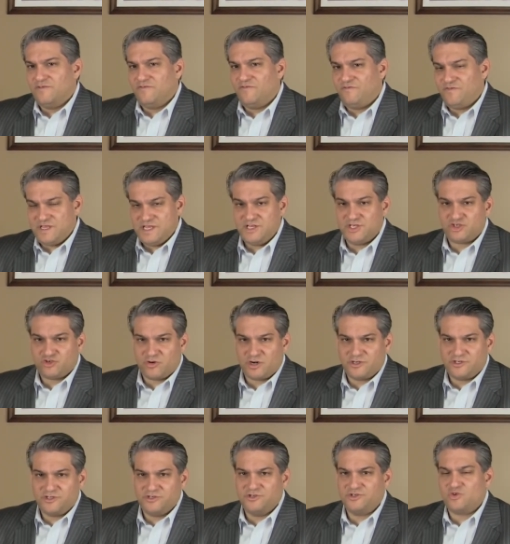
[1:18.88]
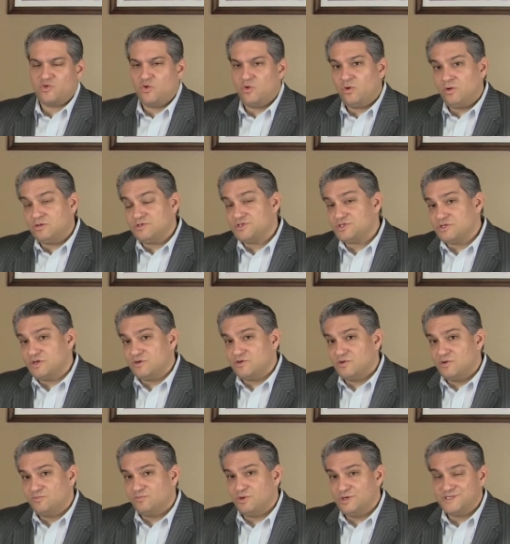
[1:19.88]
fee structures
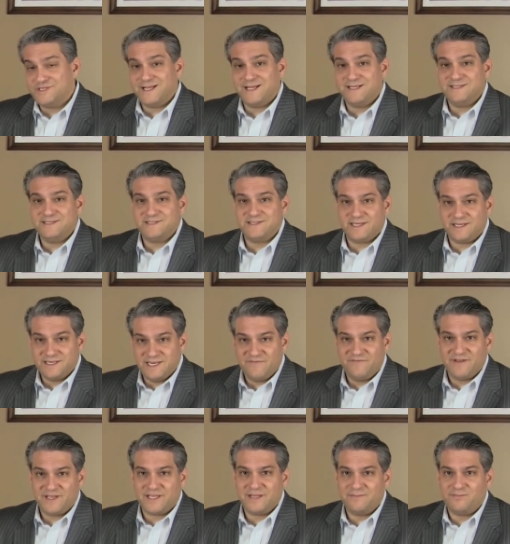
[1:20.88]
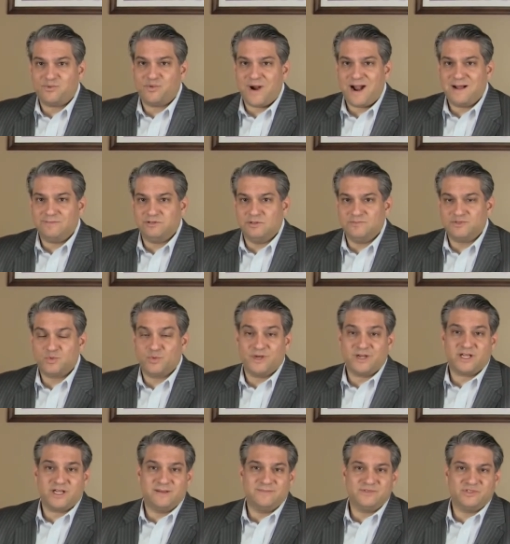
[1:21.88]
also present significant problems
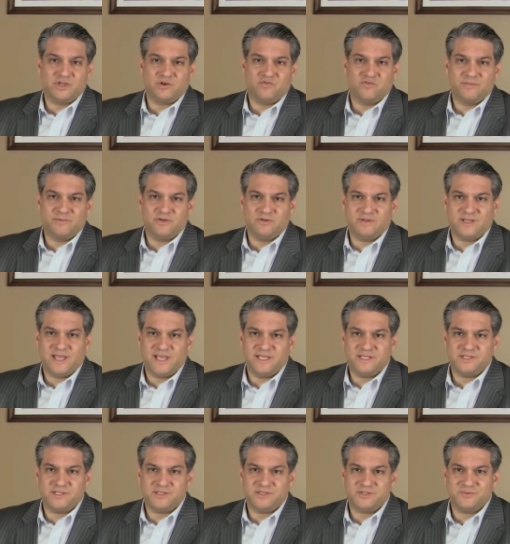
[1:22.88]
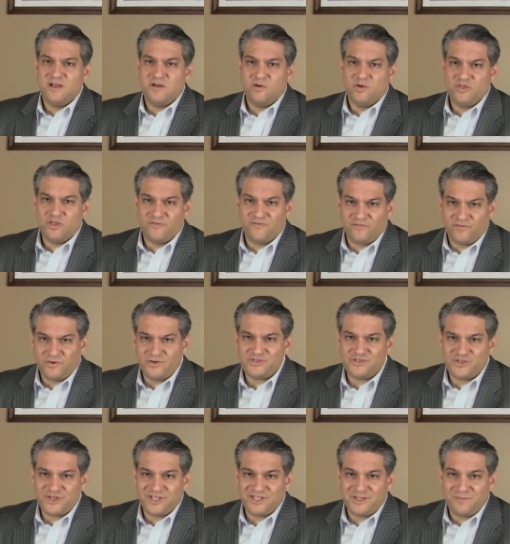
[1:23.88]
when it comes to criminal cases. The
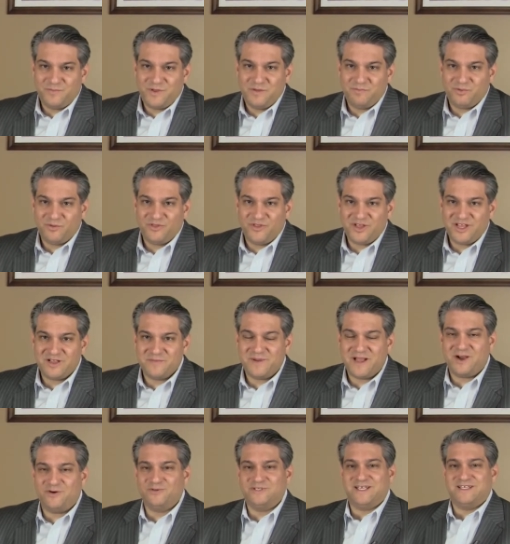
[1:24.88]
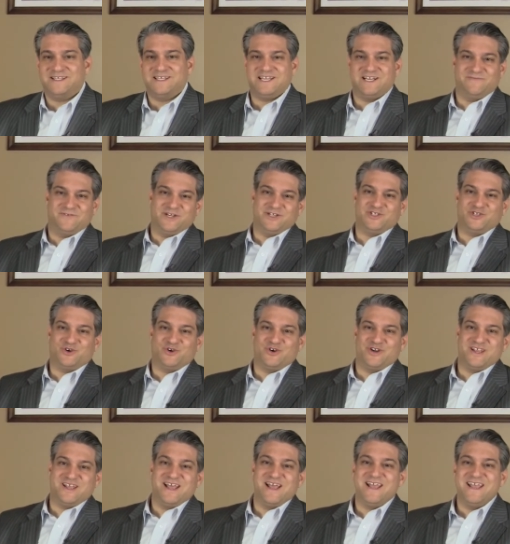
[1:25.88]
first thing that people think about when they think of an
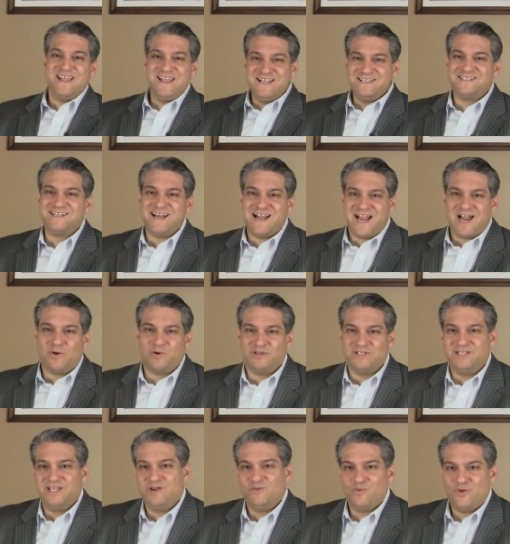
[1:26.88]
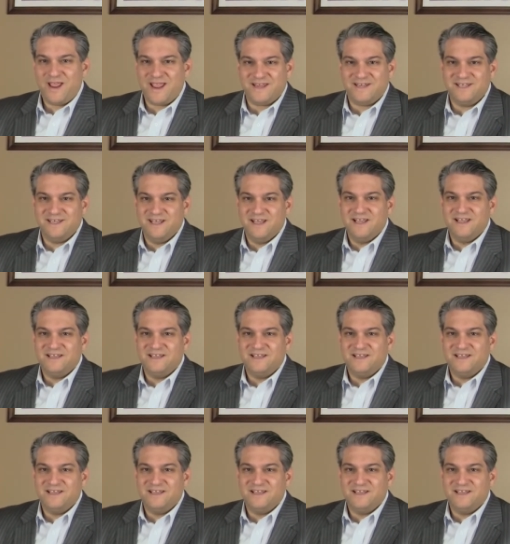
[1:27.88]
attorney is an hourly rate.